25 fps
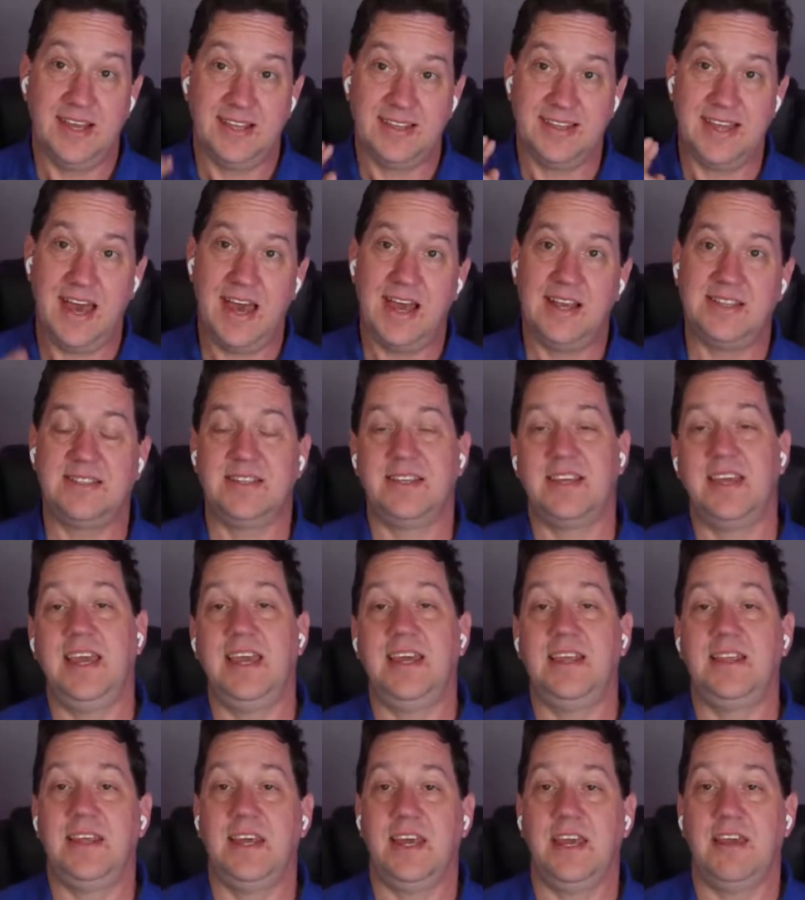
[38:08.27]
That's a
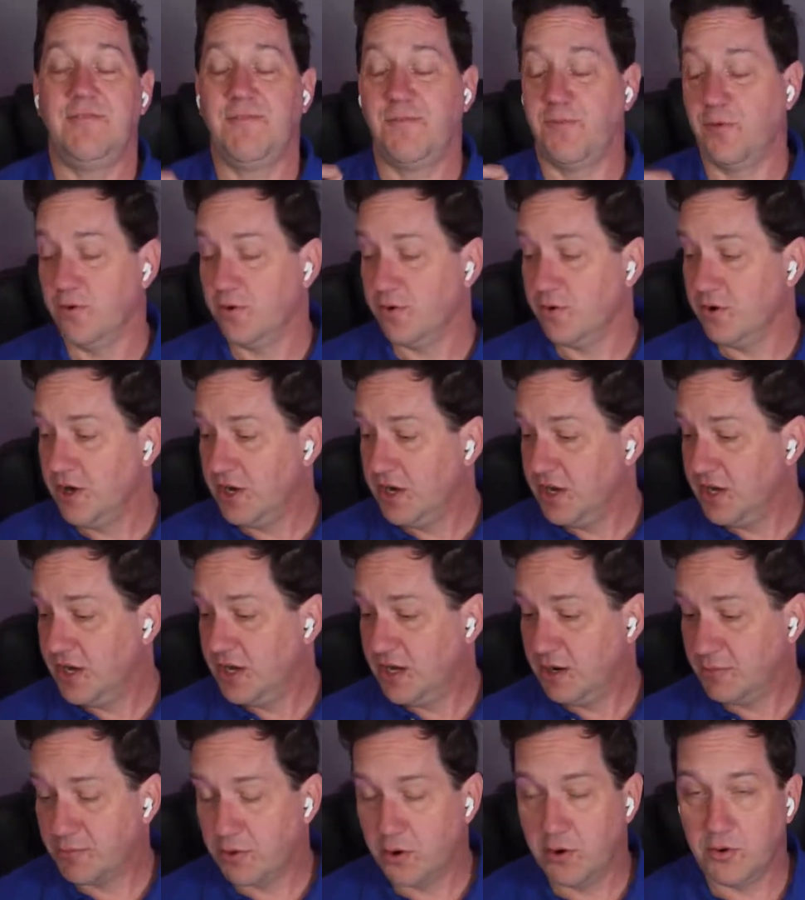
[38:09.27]
key thing for
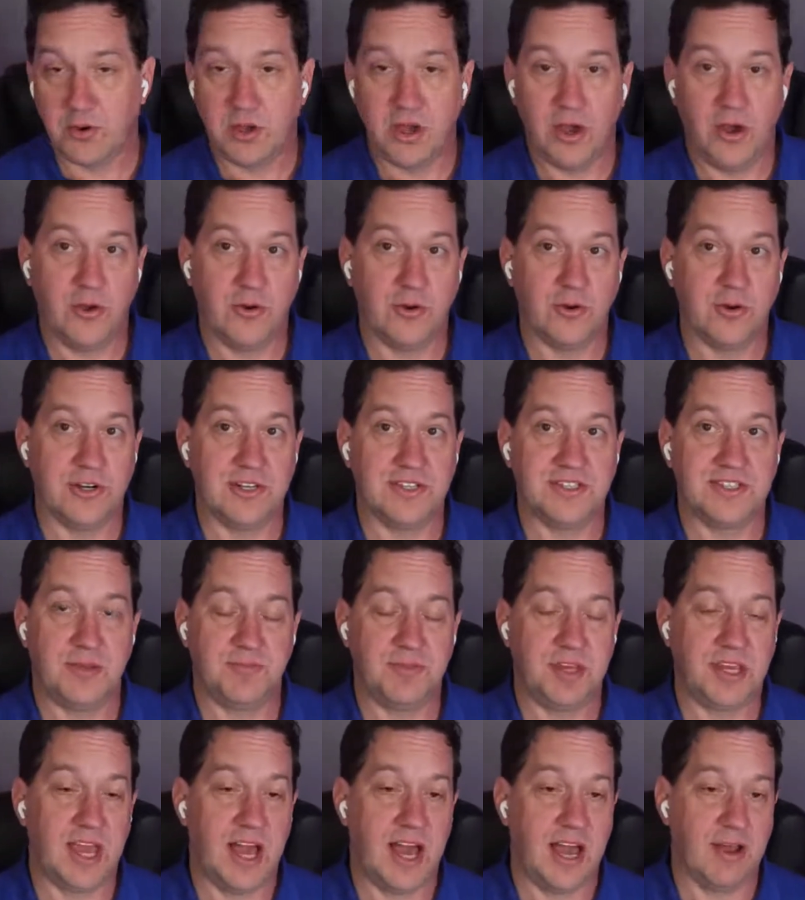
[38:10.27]
pro coder and
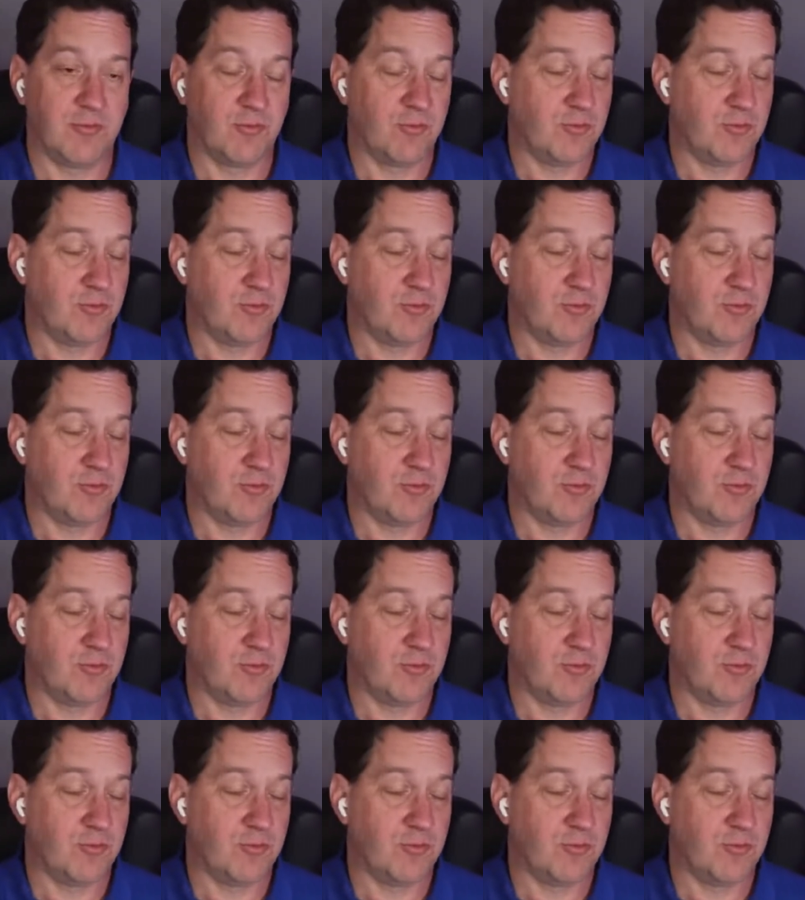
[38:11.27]
something I